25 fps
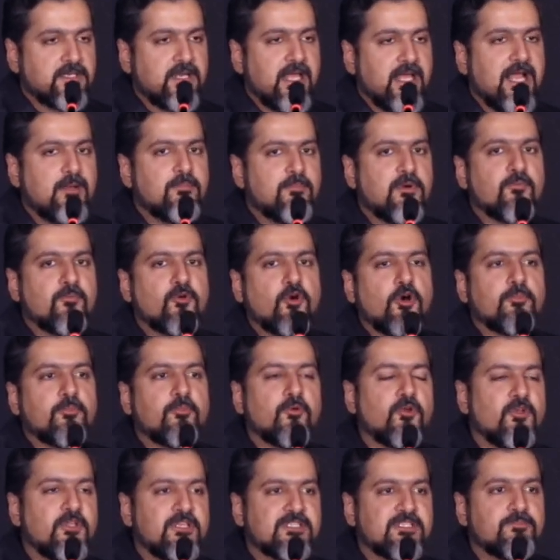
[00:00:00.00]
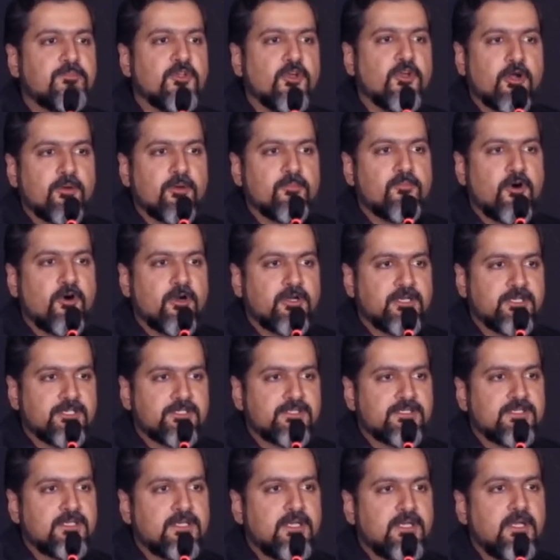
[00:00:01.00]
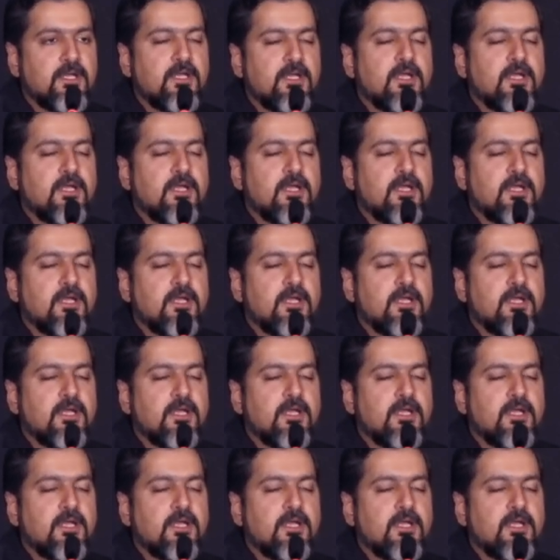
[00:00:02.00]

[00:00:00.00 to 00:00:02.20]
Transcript: an album called Police Beyond Borders.